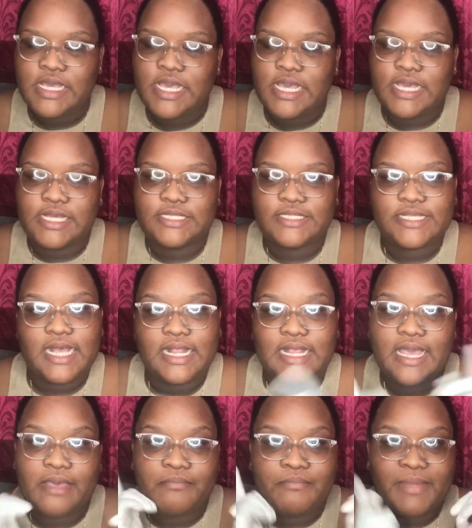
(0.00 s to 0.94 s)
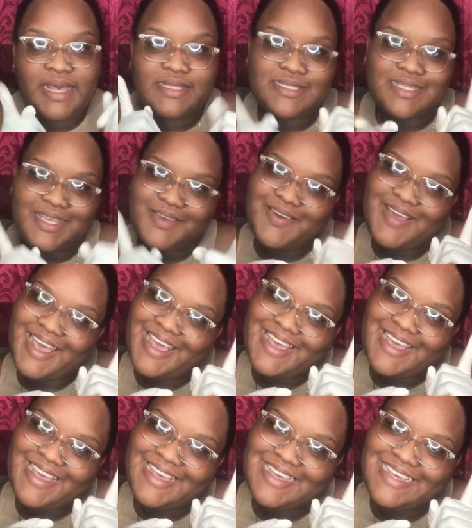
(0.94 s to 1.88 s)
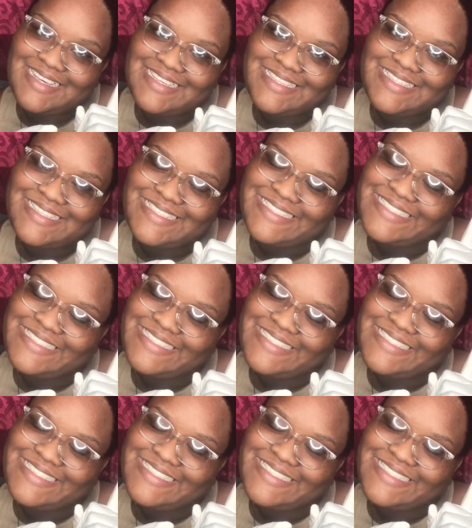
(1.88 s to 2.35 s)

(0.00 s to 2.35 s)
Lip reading: and I'll get back to you guys.